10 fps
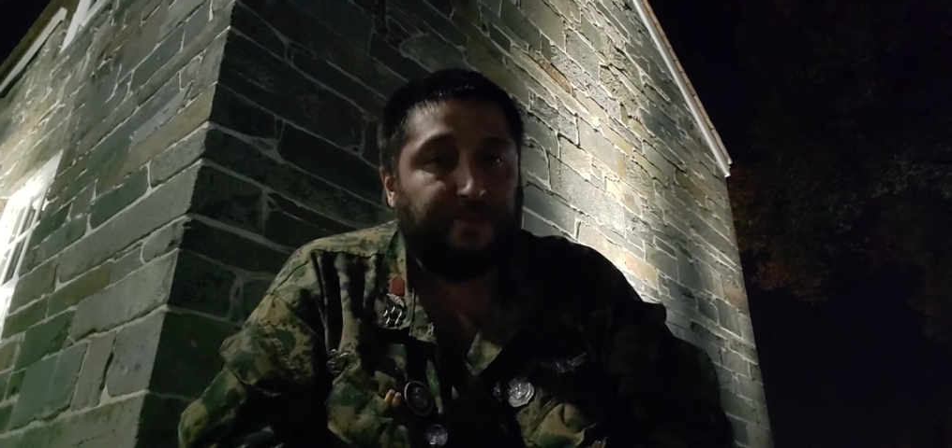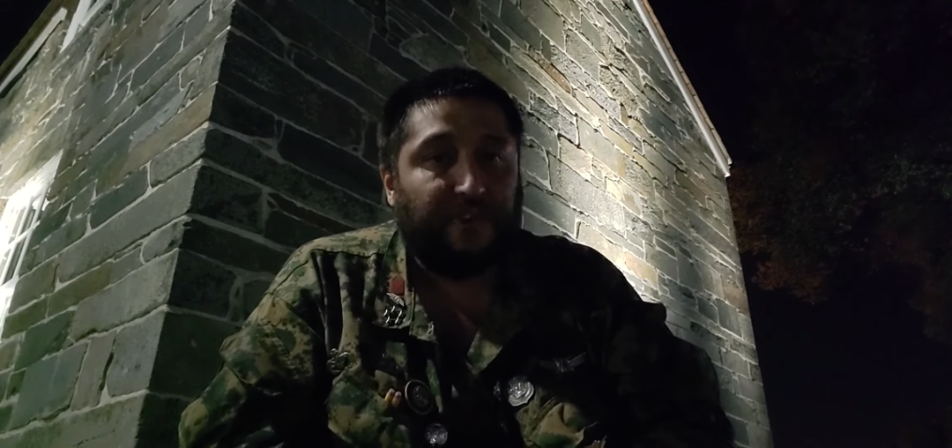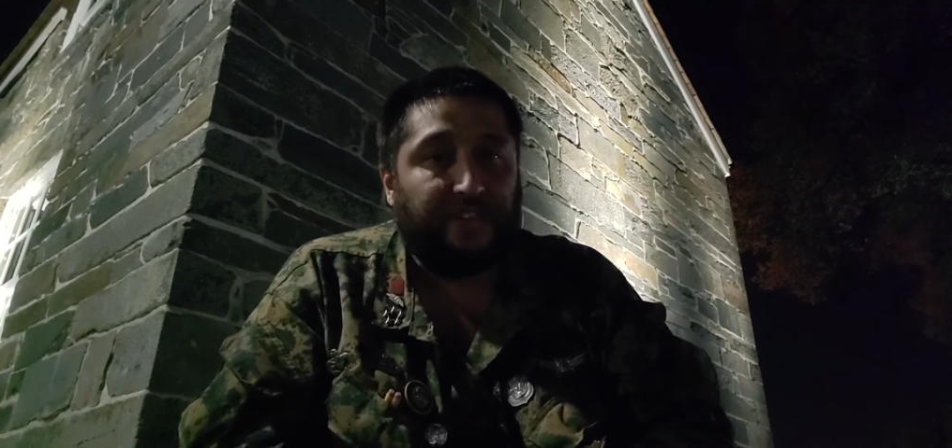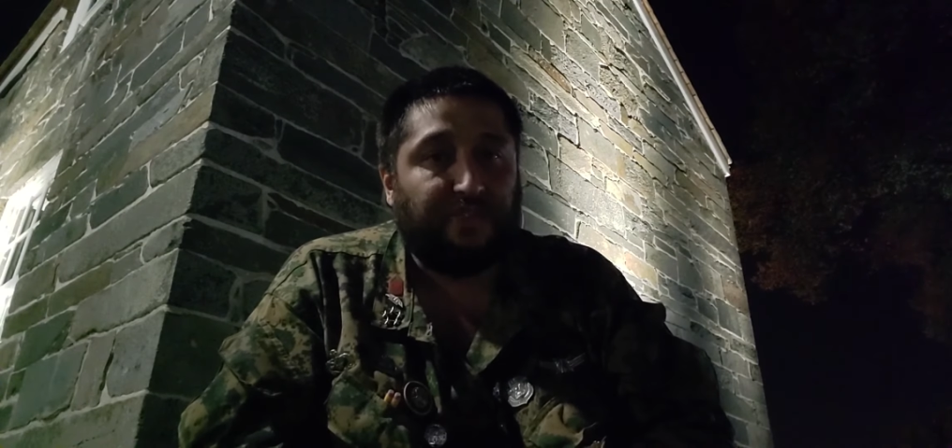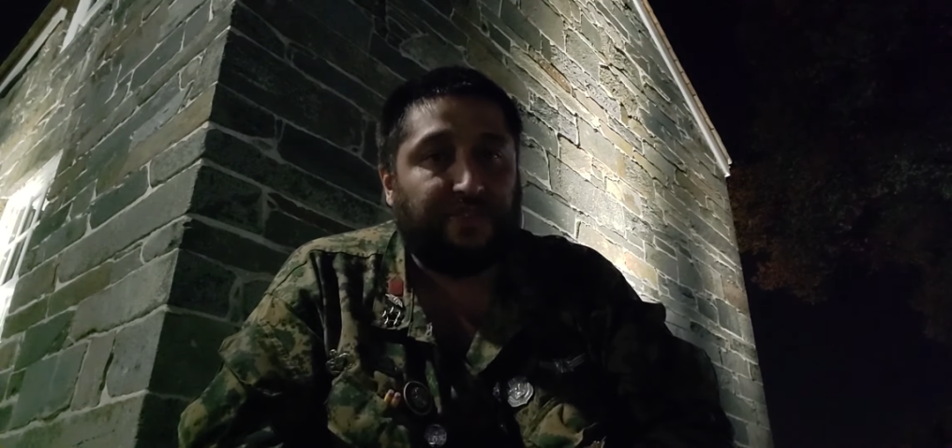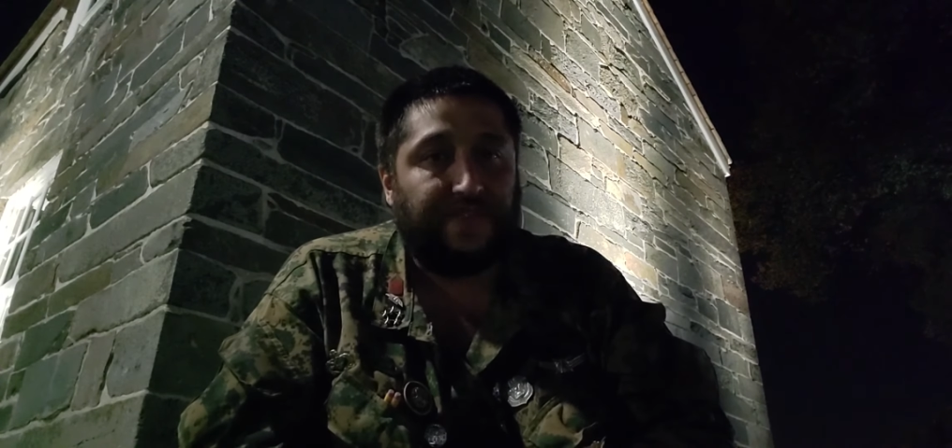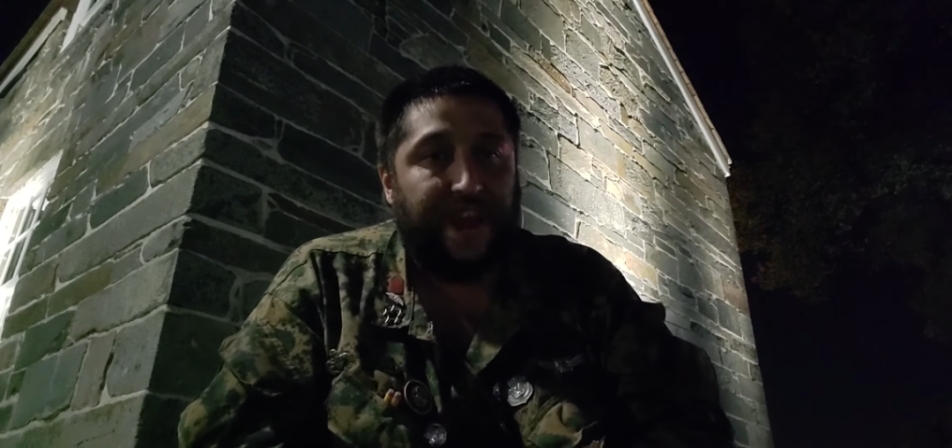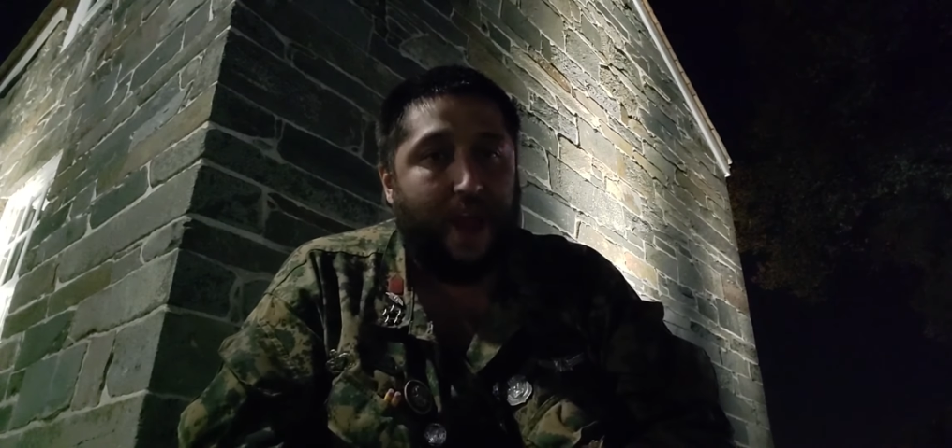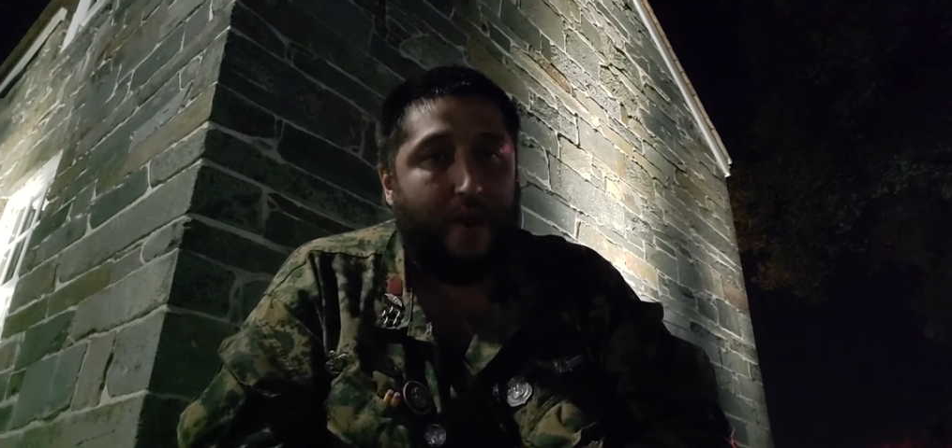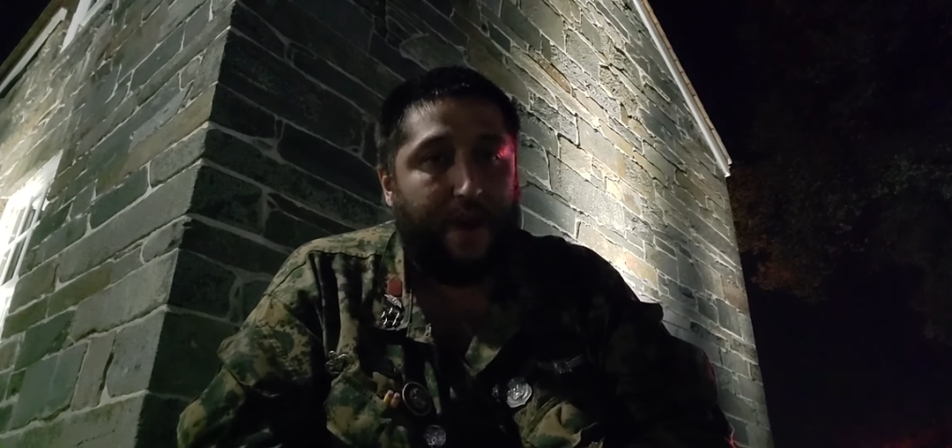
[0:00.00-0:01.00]
such a
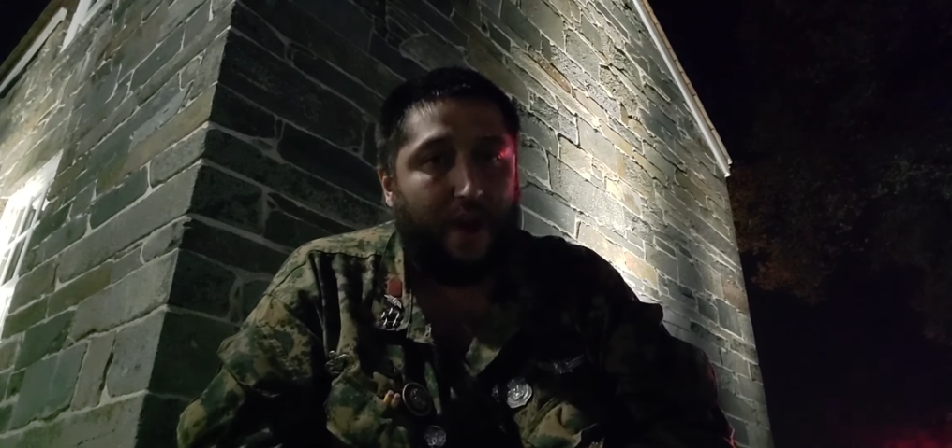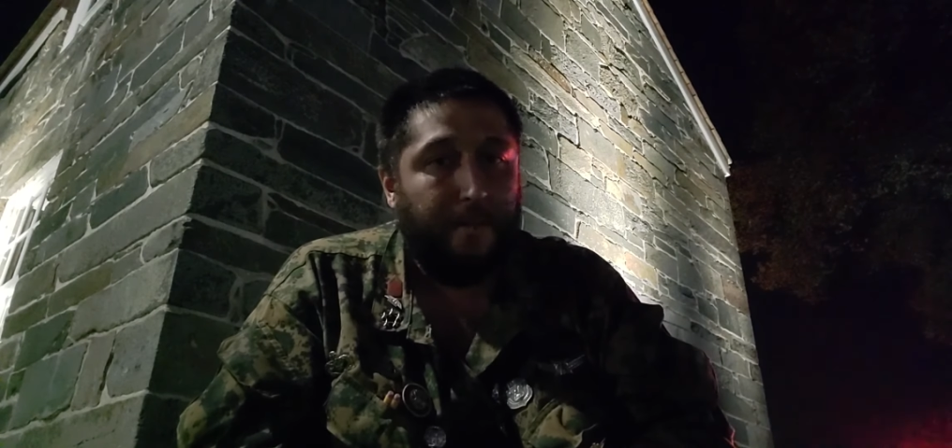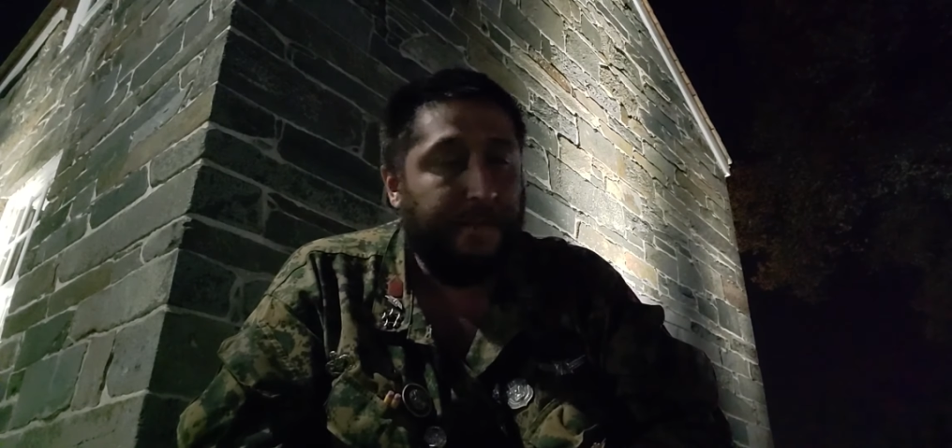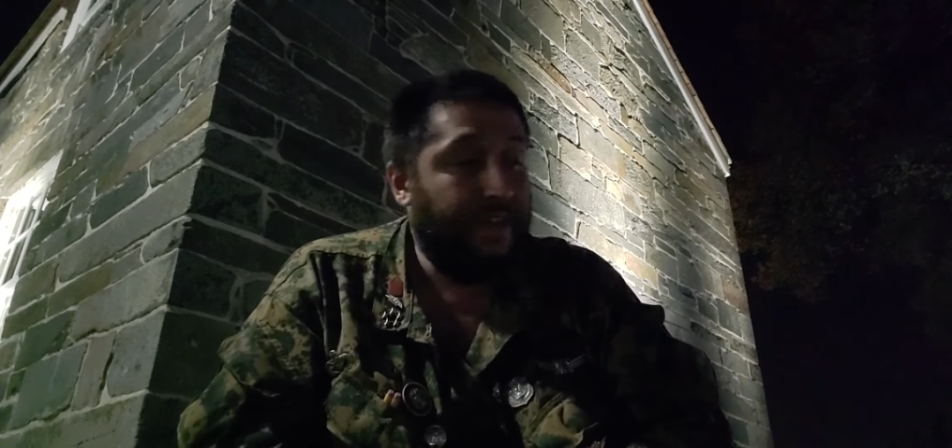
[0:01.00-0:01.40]
scenario